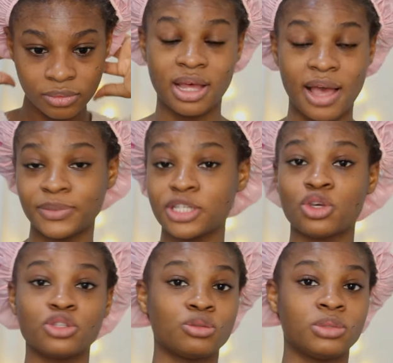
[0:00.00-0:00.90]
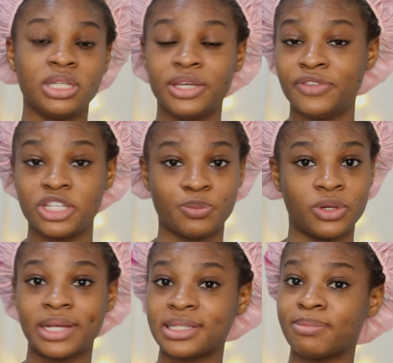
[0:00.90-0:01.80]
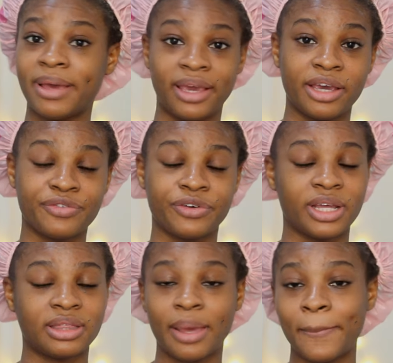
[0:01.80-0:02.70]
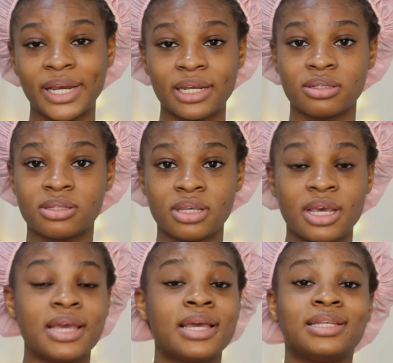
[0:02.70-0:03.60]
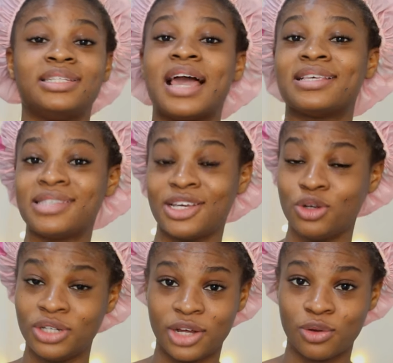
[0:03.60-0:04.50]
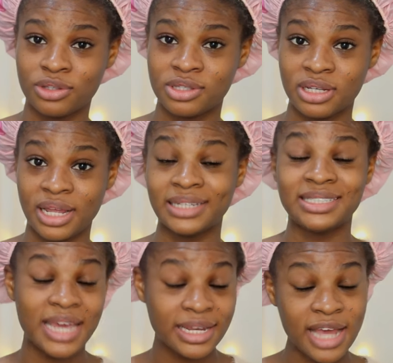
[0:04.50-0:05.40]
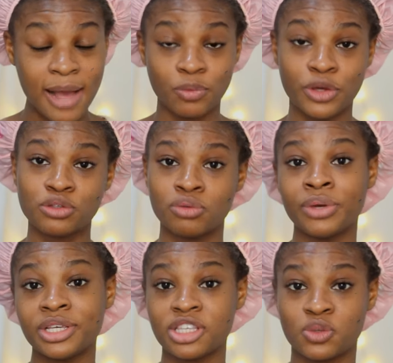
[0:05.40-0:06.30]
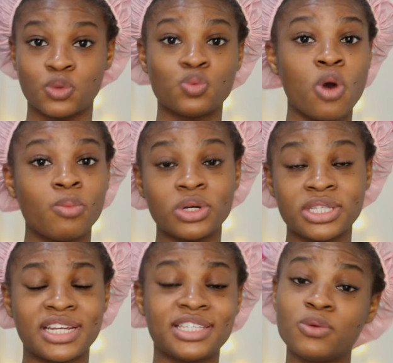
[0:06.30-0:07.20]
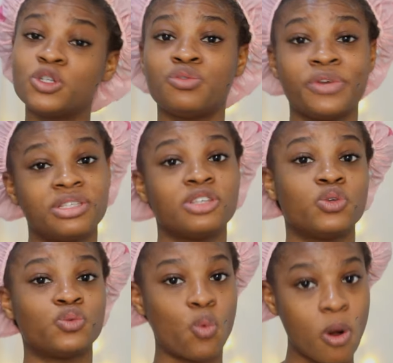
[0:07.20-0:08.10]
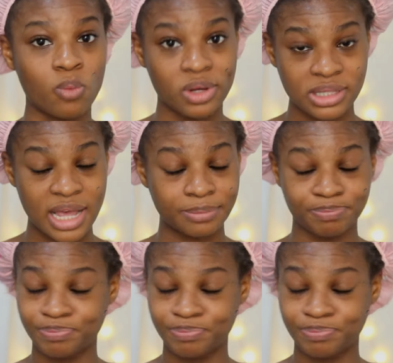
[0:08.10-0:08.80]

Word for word: I'm just going to leave this product in my hair for the 10 minutes they are saying on the container. Then I'm going to rinse it with warm water. They say we should rinse it with warm water.